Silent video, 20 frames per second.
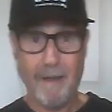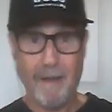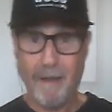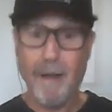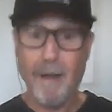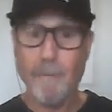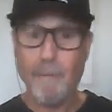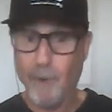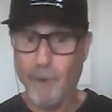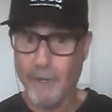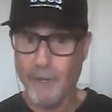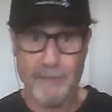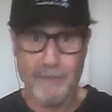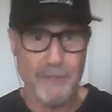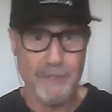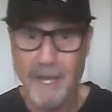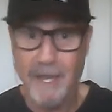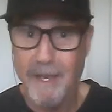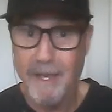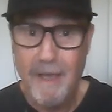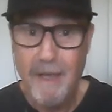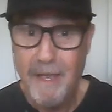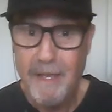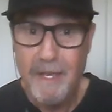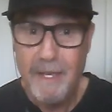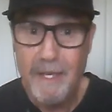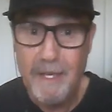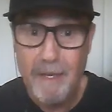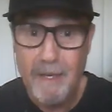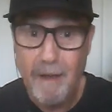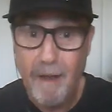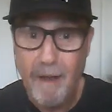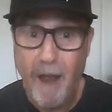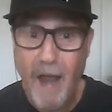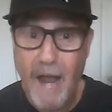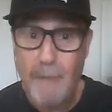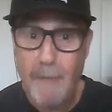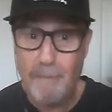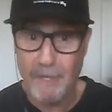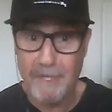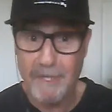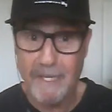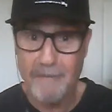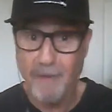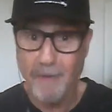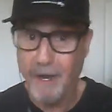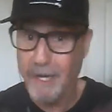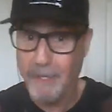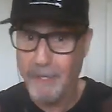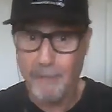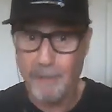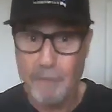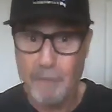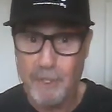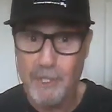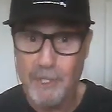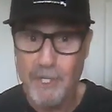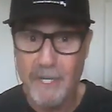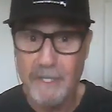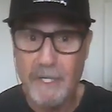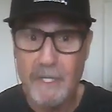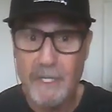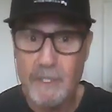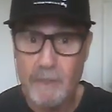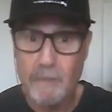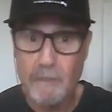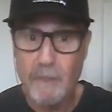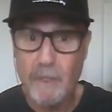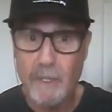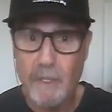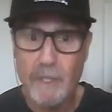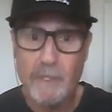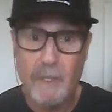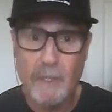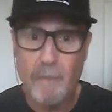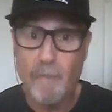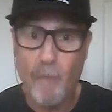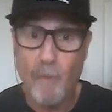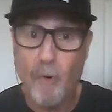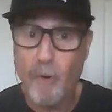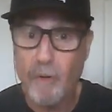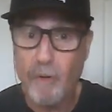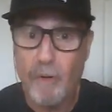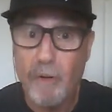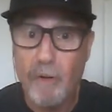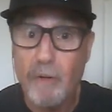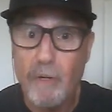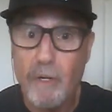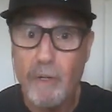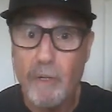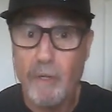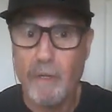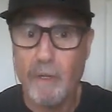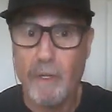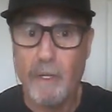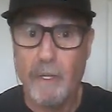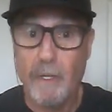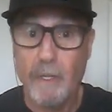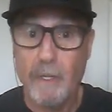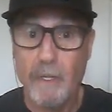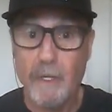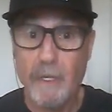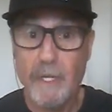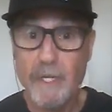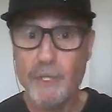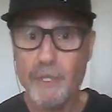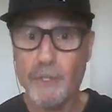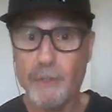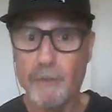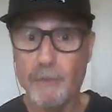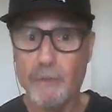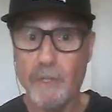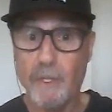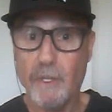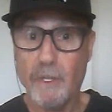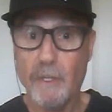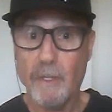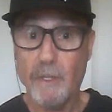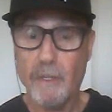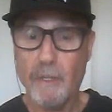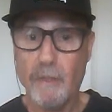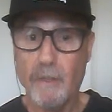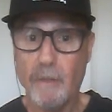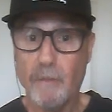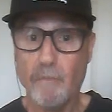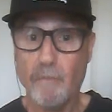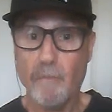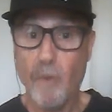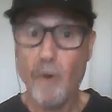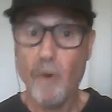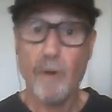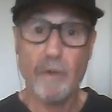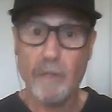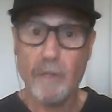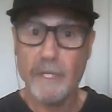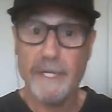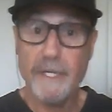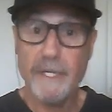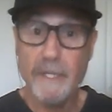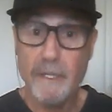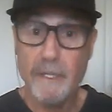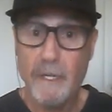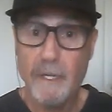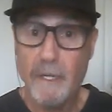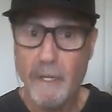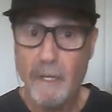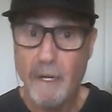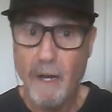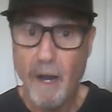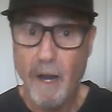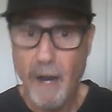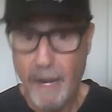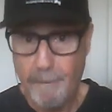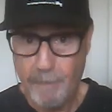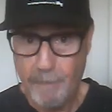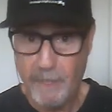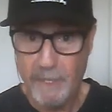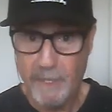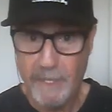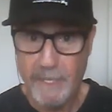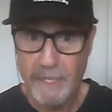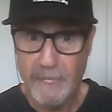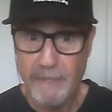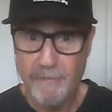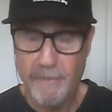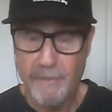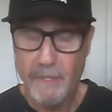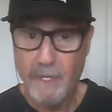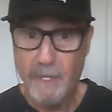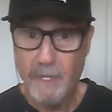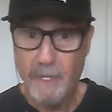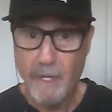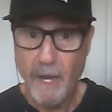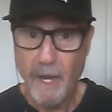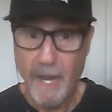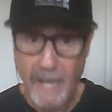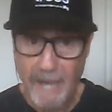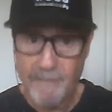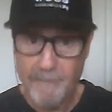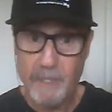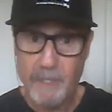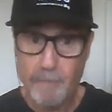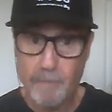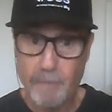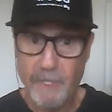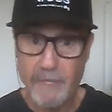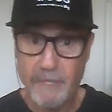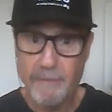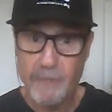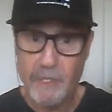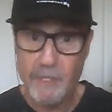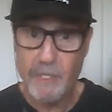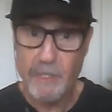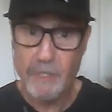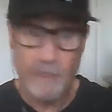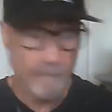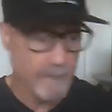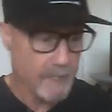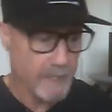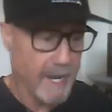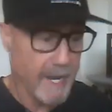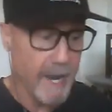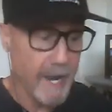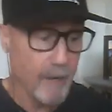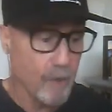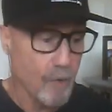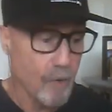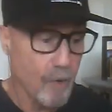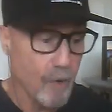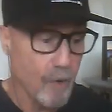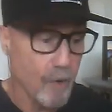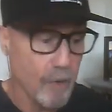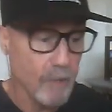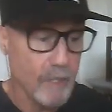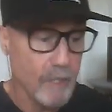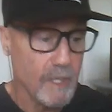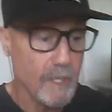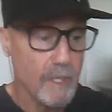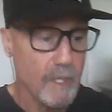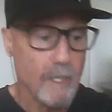I'm going to say, I believe 100% it's a moral issue. Morally, I believe, I have this belief system that alcohol